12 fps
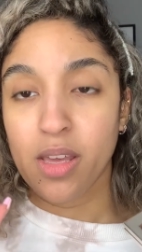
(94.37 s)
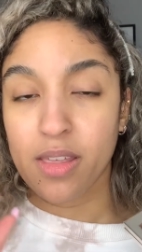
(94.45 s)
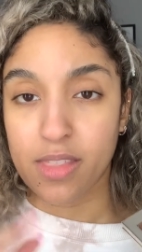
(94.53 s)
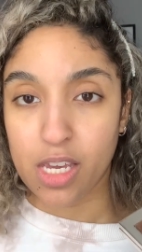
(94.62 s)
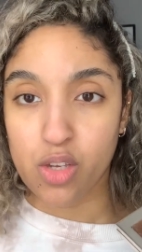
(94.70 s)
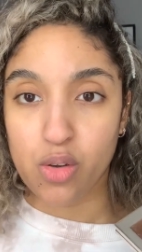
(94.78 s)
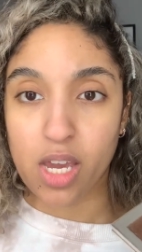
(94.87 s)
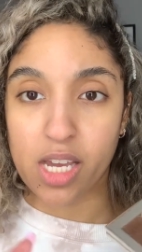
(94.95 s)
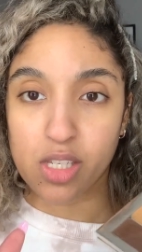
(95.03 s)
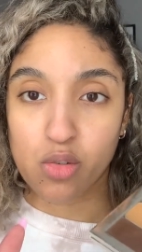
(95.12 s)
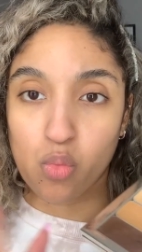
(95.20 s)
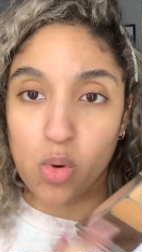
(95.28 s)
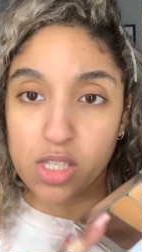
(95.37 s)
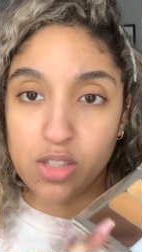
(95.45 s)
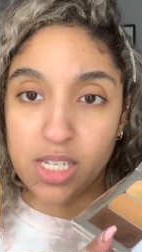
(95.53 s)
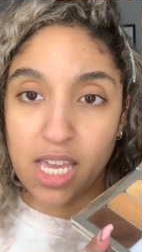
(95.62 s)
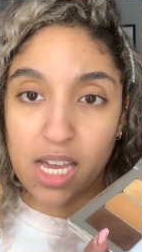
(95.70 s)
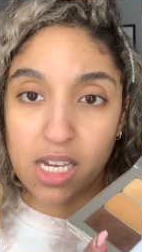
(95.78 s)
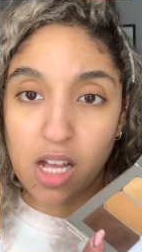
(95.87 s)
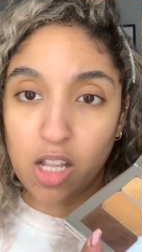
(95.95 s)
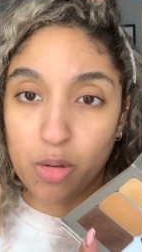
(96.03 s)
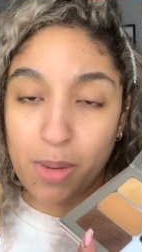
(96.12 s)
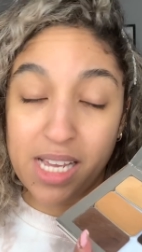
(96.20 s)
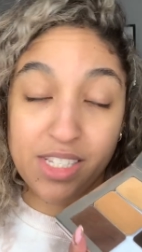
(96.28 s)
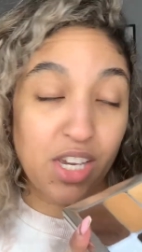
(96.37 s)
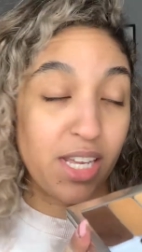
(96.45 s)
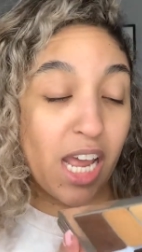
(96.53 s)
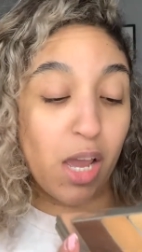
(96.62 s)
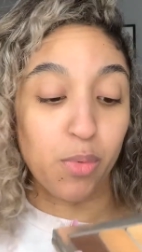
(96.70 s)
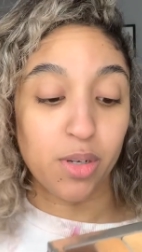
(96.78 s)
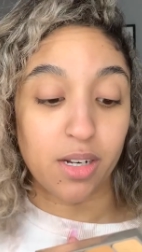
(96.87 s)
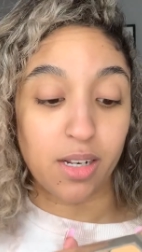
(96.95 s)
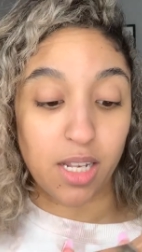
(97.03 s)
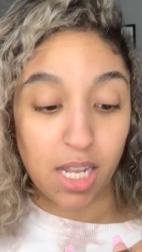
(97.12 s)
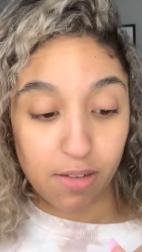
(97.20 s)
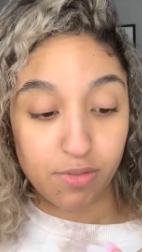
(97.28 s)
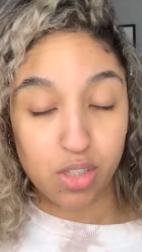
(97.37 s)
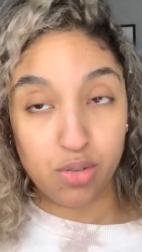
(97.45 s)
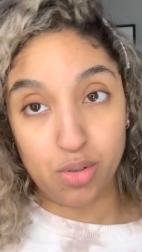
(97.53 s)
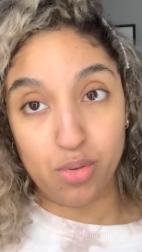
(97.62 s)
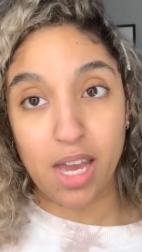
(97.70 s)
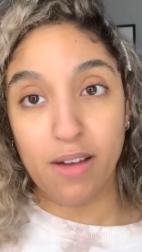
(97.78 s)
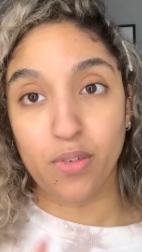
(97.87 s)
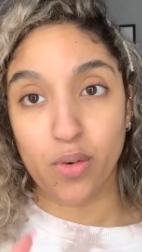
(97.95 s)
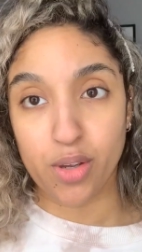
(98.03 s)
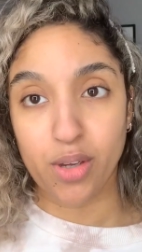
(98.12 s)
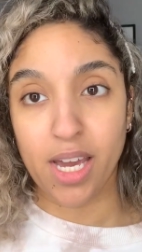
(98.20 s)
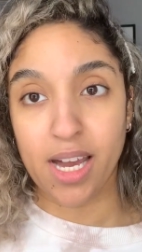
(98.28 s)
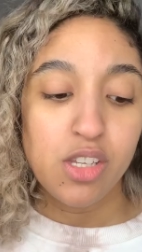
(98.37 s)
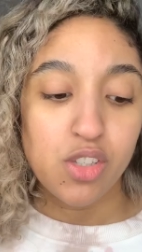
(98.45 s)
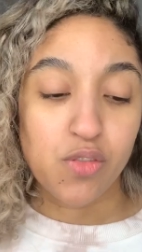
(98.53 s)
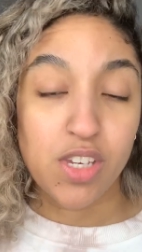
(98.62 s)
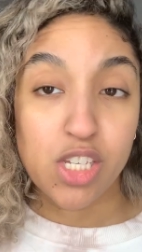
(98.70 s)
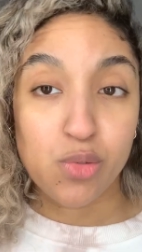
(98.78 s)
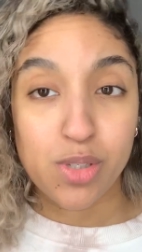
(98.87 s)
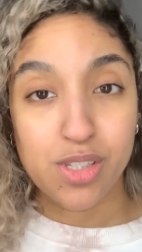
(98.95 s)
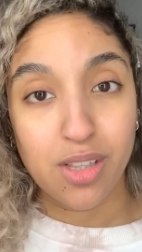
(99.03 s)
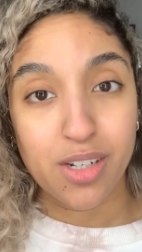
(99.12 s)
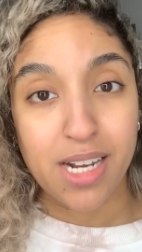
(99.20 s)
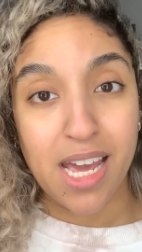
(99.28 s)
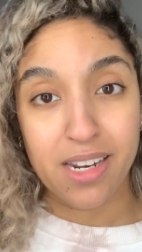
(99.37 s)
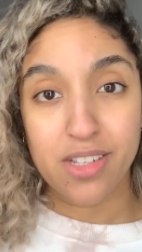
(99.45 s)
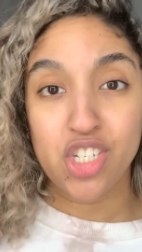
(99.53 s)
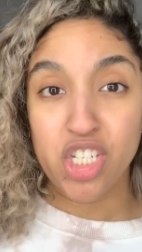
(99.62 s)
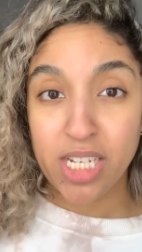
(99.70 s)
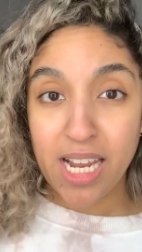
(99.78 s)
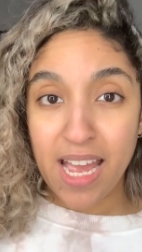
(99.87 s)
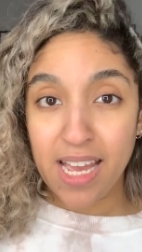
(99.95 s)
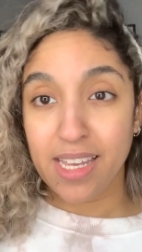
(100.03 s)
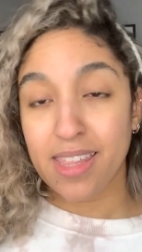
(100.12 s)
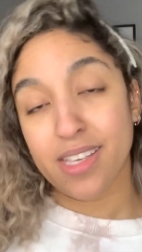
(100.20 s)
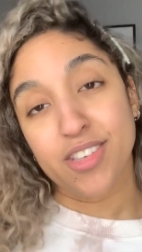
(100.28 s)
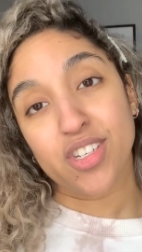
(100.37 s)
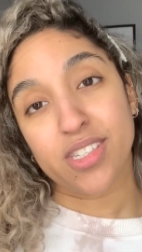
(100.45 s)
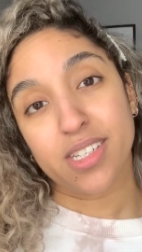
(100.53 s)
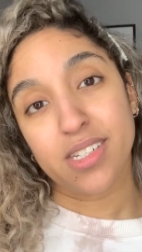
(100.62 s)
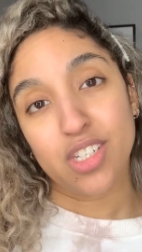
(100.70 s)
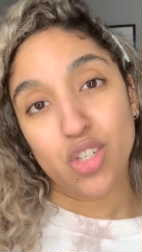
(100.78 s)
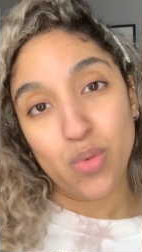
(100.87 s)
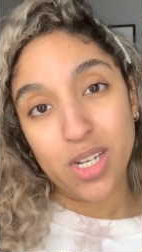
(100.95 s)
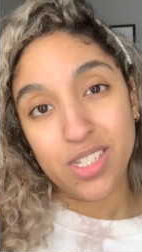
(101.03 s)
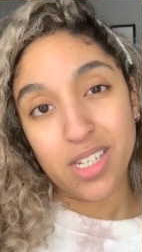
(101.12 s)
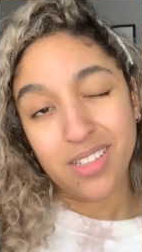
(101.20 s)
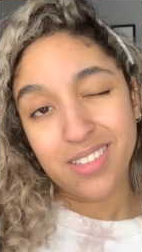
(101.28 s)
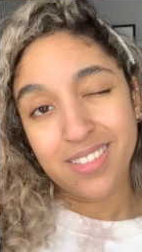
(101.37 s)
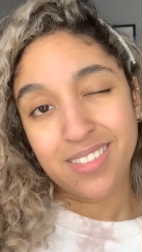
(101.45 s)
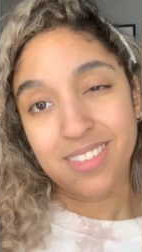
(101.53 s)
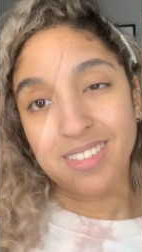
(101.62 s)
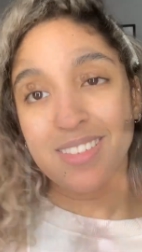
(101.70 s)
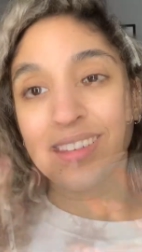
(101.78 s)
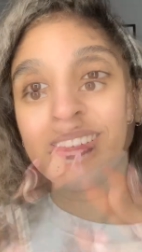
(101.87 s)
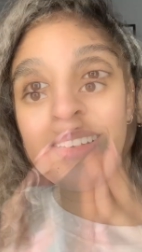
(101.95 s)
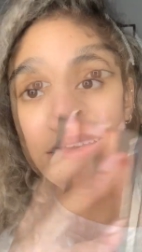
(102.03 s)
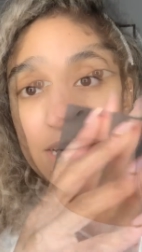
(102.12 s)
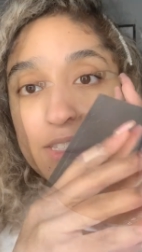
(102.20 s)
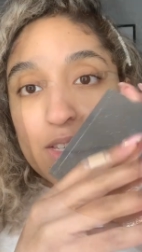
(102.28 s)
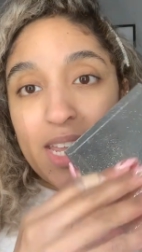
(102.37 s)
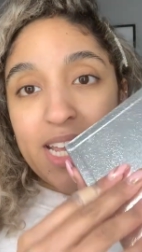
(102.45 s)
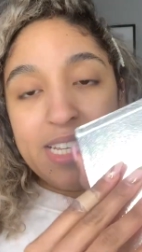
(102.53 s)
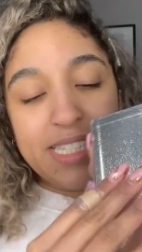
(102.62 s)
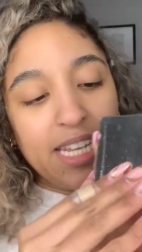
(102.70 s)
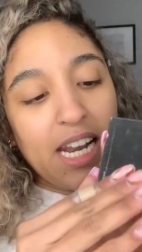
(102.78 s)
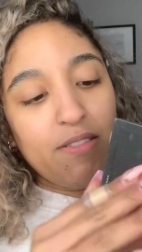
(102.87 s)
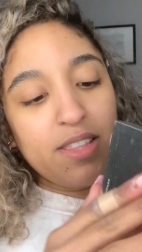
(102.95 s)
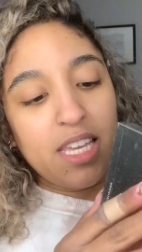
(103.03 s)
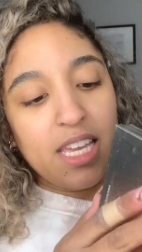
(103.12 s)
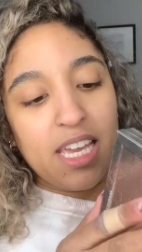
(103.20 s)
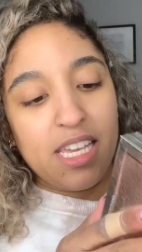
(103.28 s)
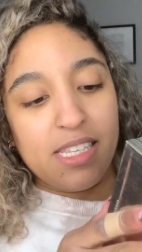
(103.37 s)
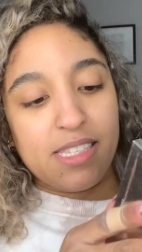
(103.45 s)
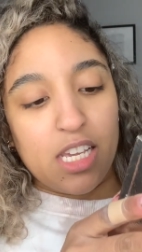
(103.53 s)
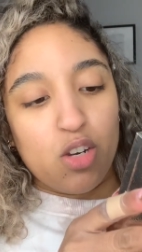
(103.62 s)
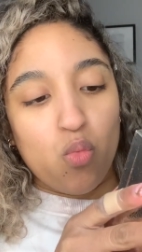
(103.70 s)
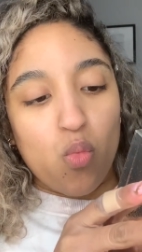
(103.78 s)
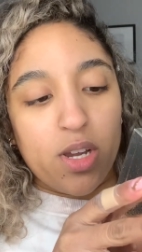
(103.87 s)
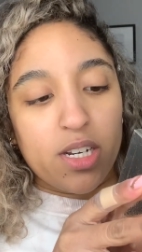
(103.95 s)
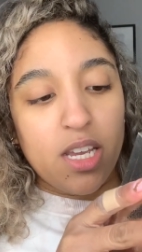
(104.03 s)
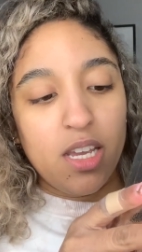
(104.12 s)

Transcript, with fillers: that you guys want to get a color match and I would love to do that for you guys. So if you guys want to learn how to cheat a hack, then just continue watching. Alrighty, so like I said, everything is in one